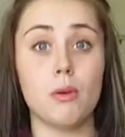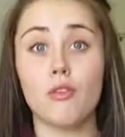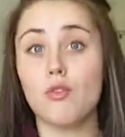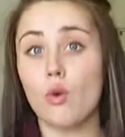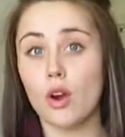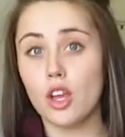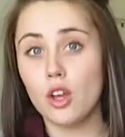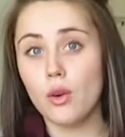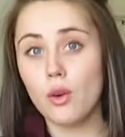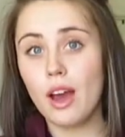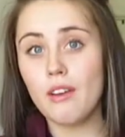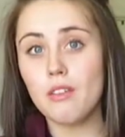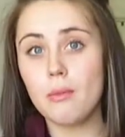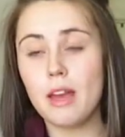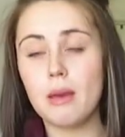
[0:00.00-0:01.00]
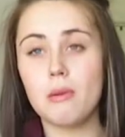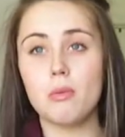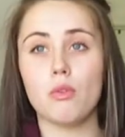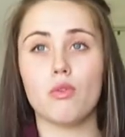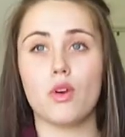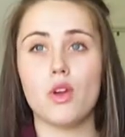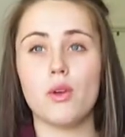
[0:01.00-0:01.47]
before you have a baby,
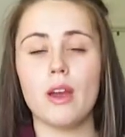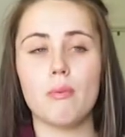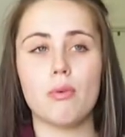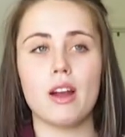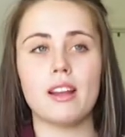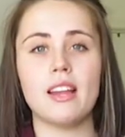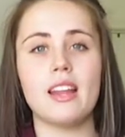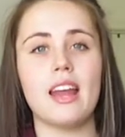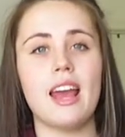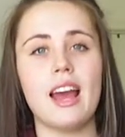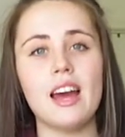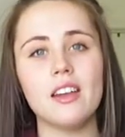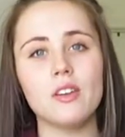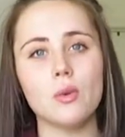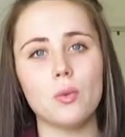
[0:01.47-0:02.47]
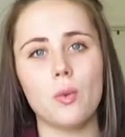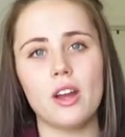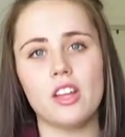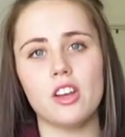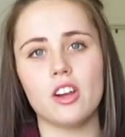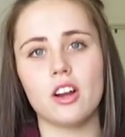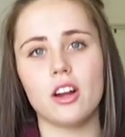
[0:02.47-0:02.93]
before you get pregnant, and
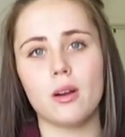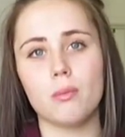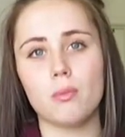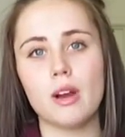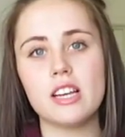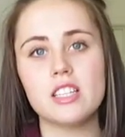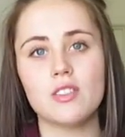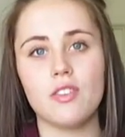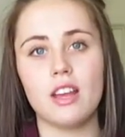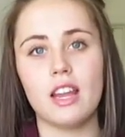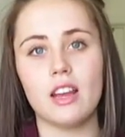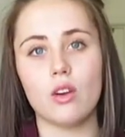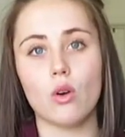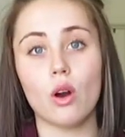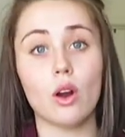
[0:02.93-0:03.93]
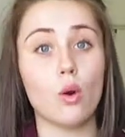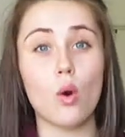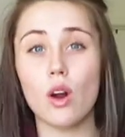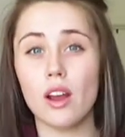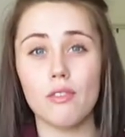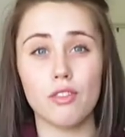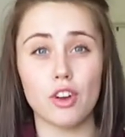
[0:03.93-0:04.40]
when you're breastfeeding,
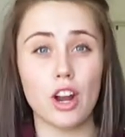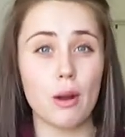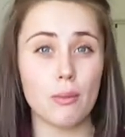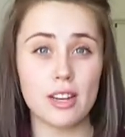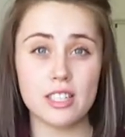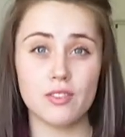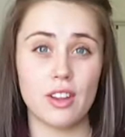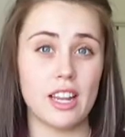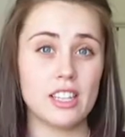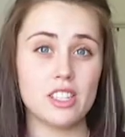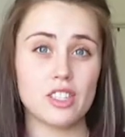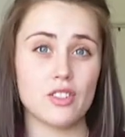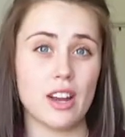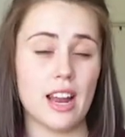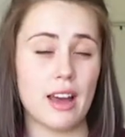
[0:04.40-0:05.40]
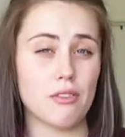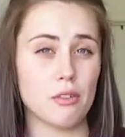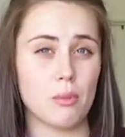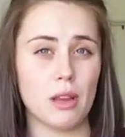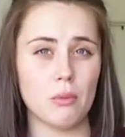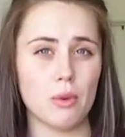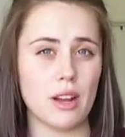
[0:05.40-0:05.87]
or if you're not breastfeeding, just right
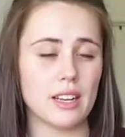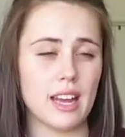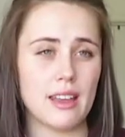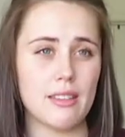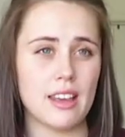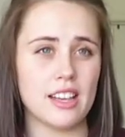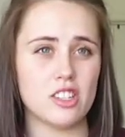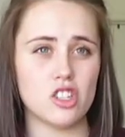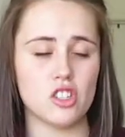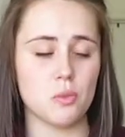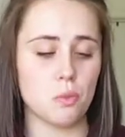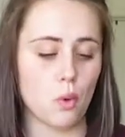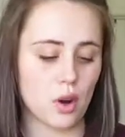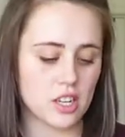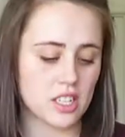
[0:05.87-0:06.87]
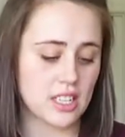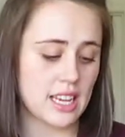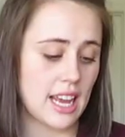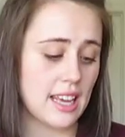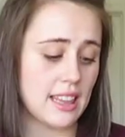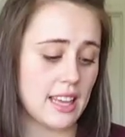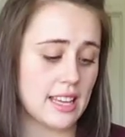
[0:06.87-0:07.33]
after being pregnant. I think it's just important to
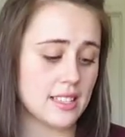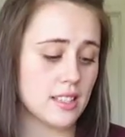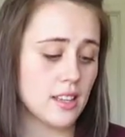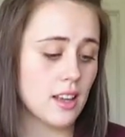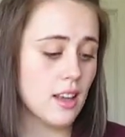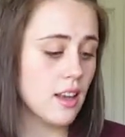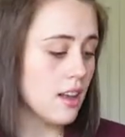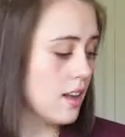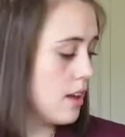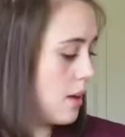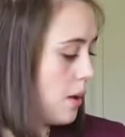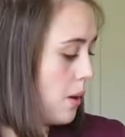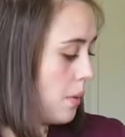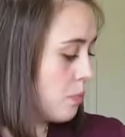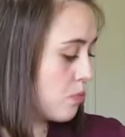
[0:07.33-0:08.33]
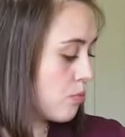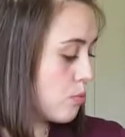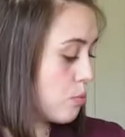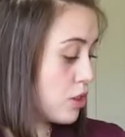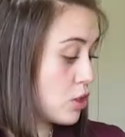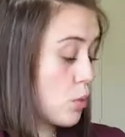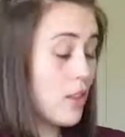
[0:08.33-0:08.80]
take these.
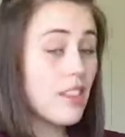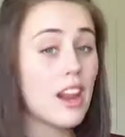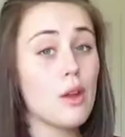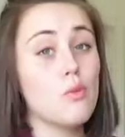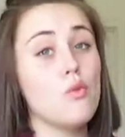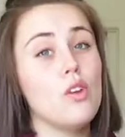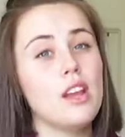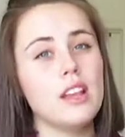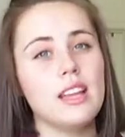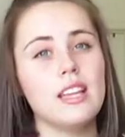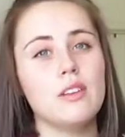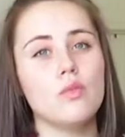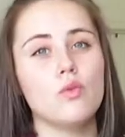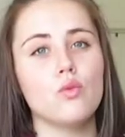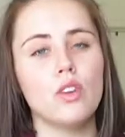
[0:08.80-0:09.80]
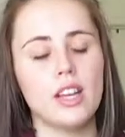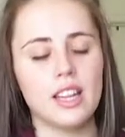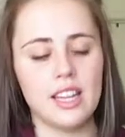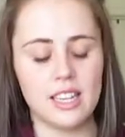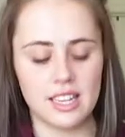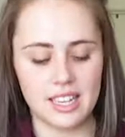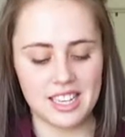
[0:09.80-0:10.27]
But the one that I
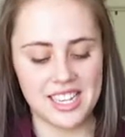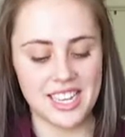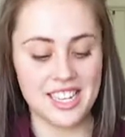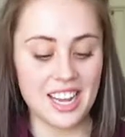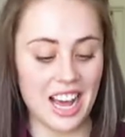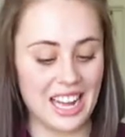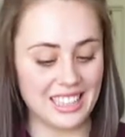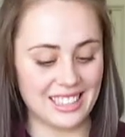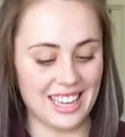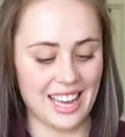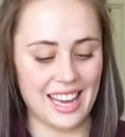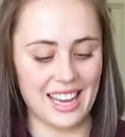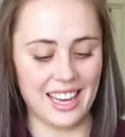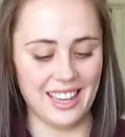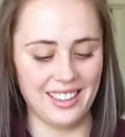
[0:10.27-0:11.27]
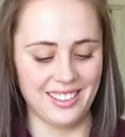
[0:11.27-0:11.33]
really did not like,